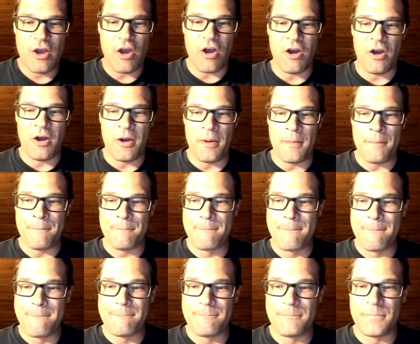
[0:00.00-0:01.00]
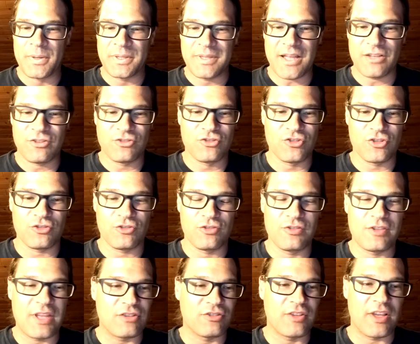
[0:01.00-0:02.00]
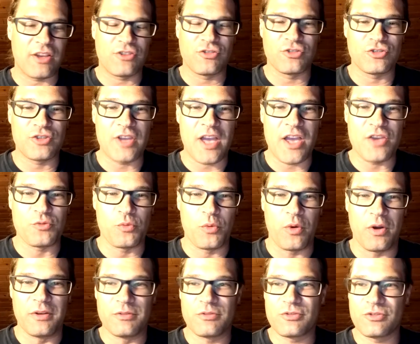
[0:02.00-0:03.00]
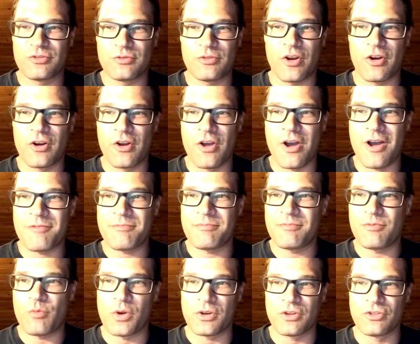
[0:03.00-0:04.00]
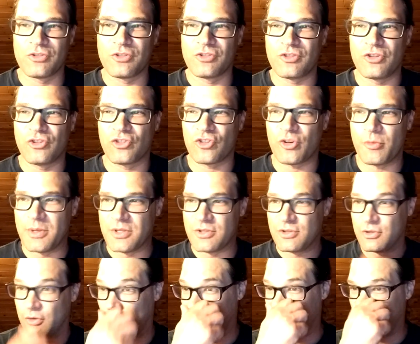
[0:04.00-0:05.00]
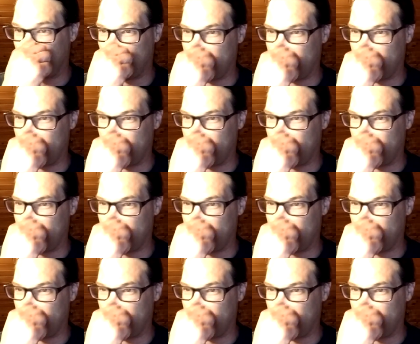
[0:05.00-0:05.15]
But that's exercise 1. Start off, what does this instrument do?